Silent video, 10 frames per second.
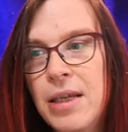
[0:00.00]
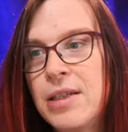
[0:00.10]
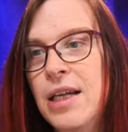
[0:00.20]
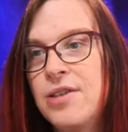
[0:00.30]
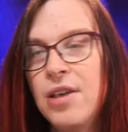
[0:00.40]

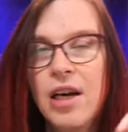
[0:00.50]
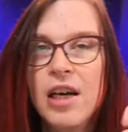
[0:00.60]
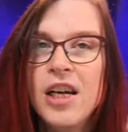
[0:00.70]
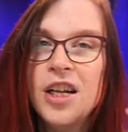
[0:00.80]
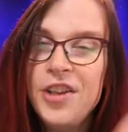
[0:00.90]
sense.
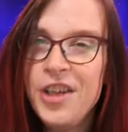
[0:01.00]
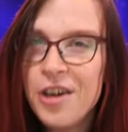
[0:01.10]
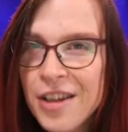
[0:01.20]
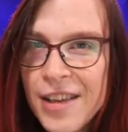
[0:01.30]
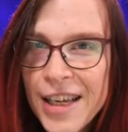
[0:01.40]
The
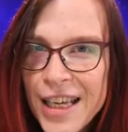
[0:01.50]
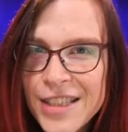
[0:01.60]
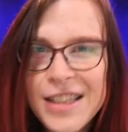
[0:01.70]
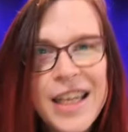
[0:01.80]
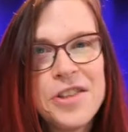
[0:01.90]
only thing is,
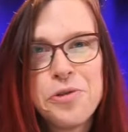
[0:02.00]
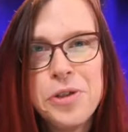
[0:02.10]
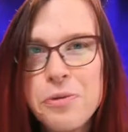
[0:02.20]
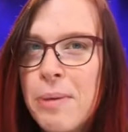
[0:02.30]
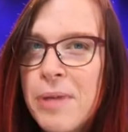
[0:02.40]
and that's the
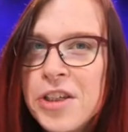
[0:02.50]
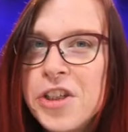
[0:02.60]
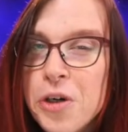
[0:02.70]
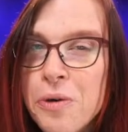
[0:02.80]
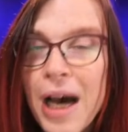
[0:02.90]
reason why I'm not
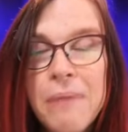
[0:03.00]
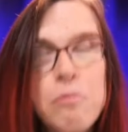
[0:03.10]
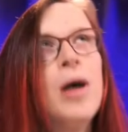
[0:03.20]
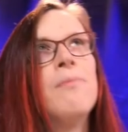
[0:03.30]
sure, well,